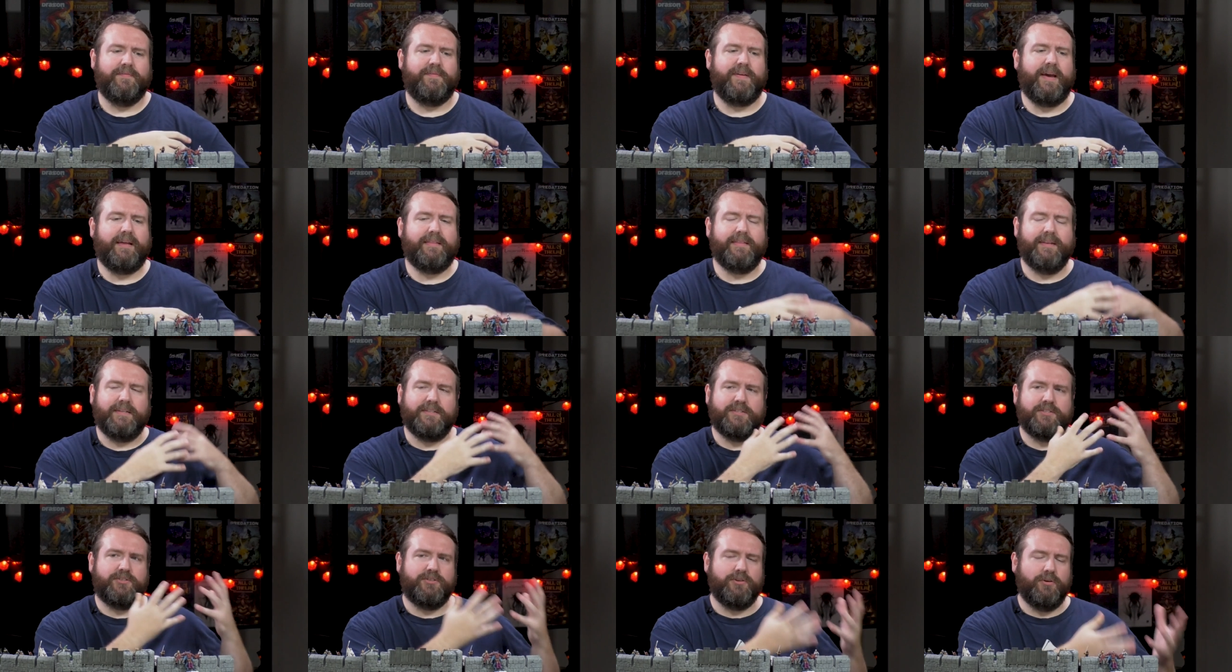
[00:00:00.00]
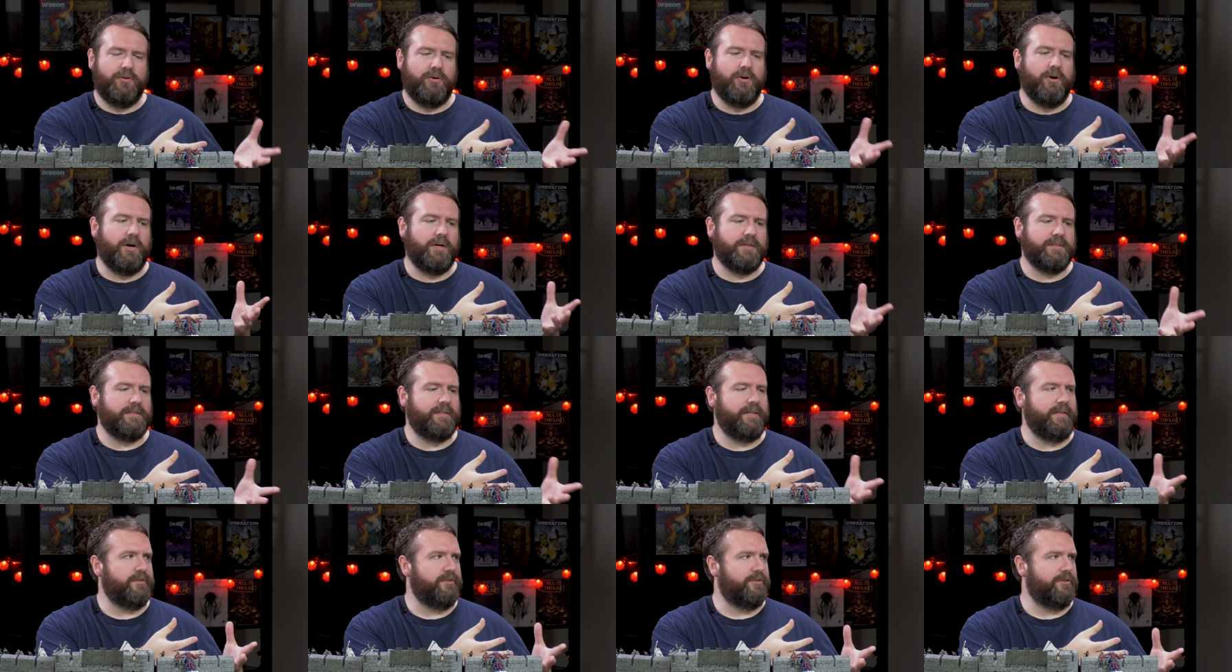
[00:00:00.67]
The fact that it's so
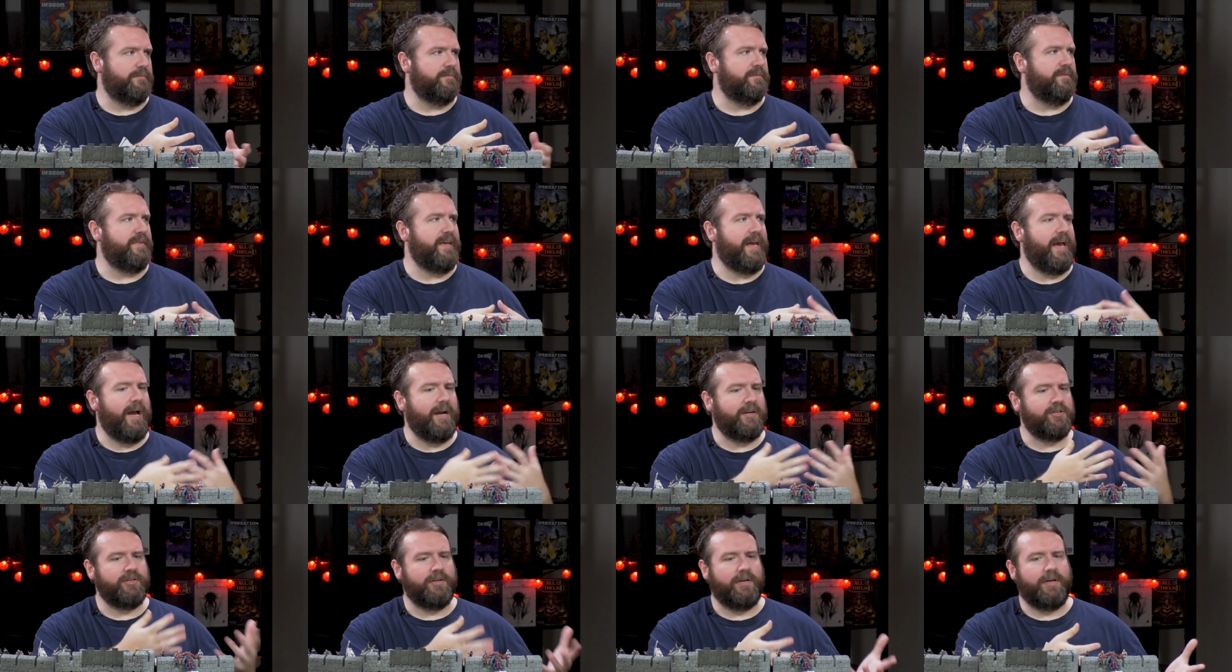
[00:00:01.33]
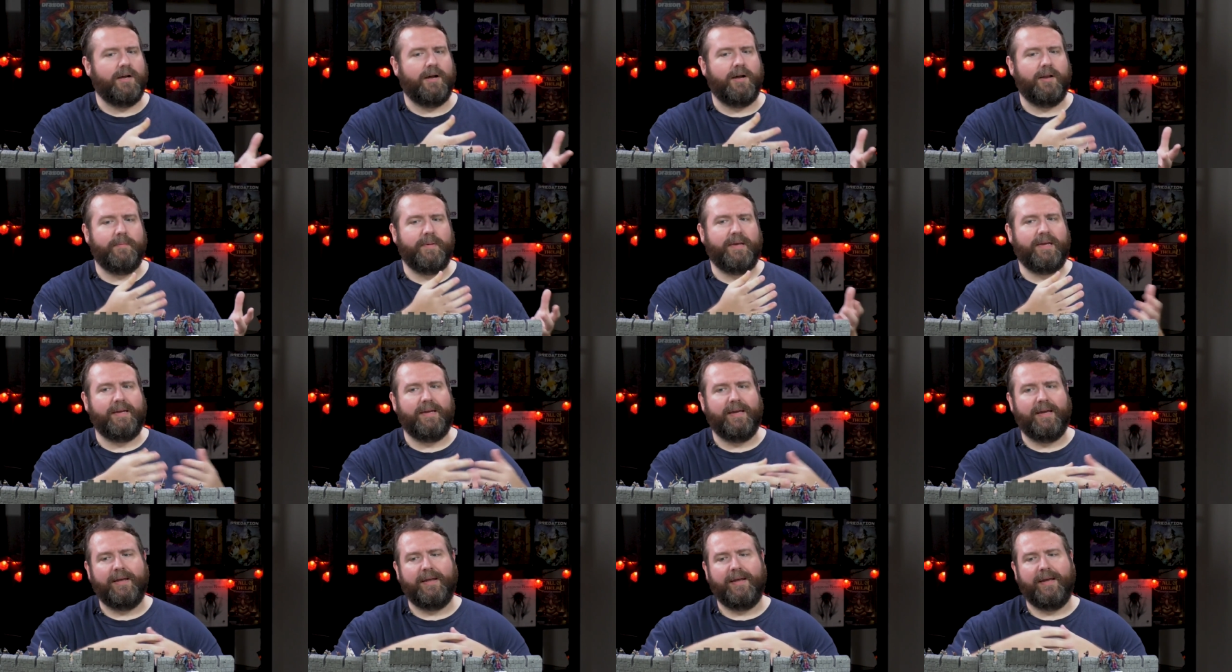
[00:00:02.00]
costly in terms of the action
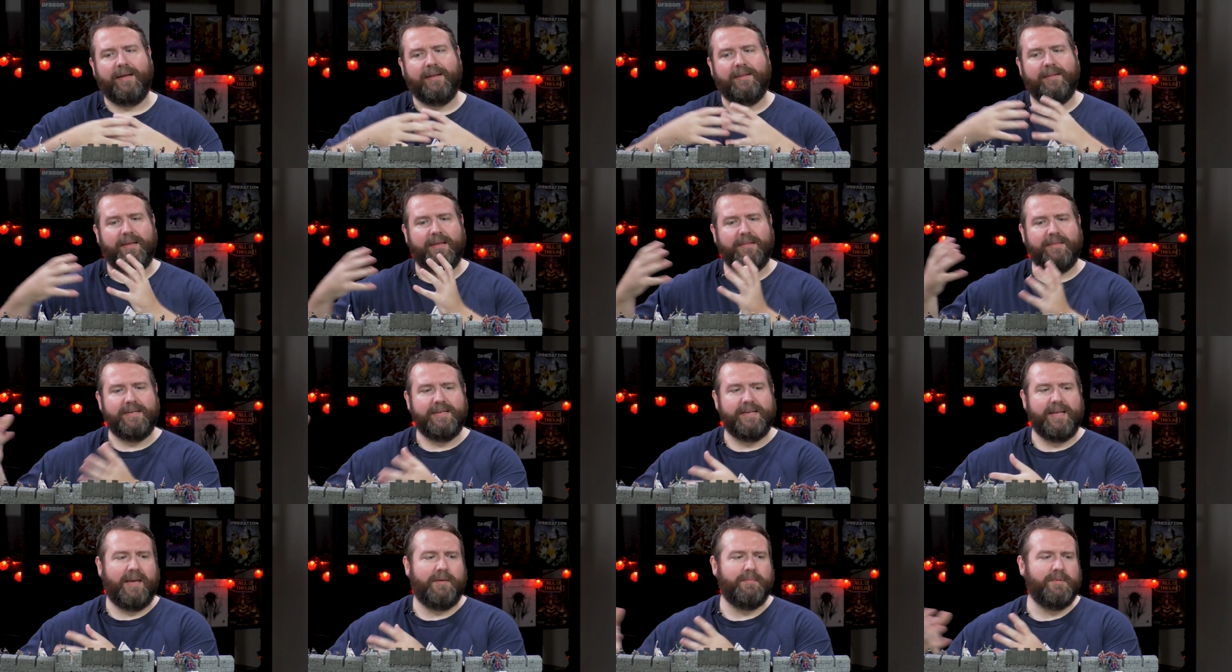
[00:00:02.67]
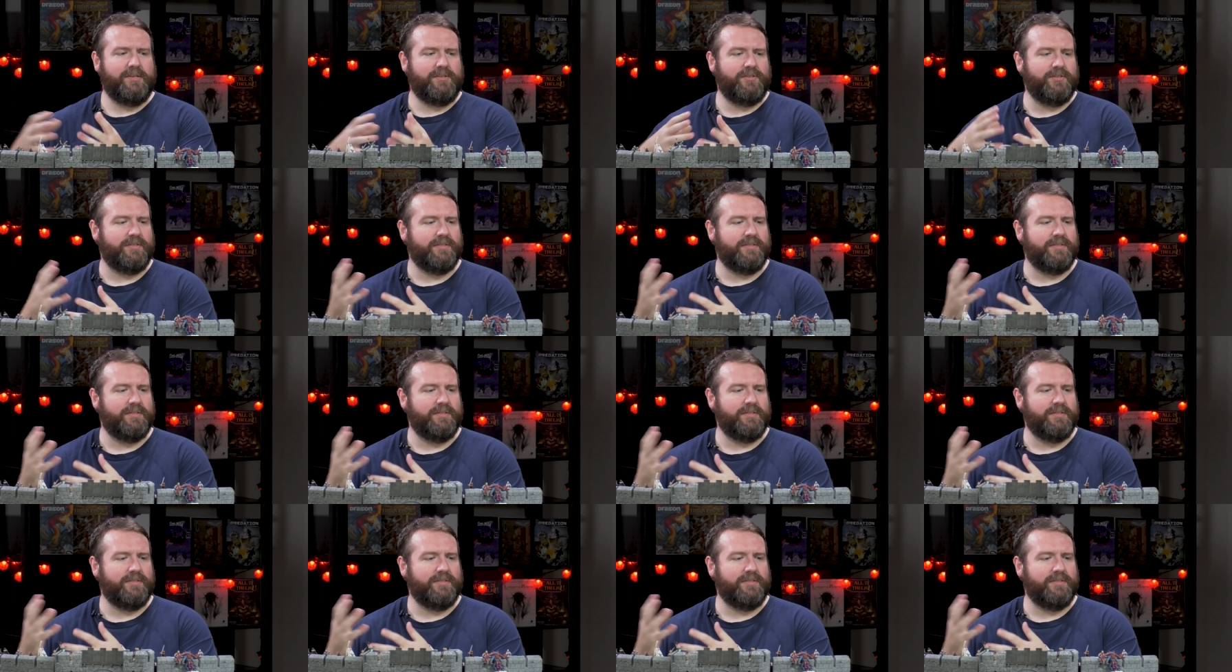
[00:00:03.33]
economy and, and, and the damage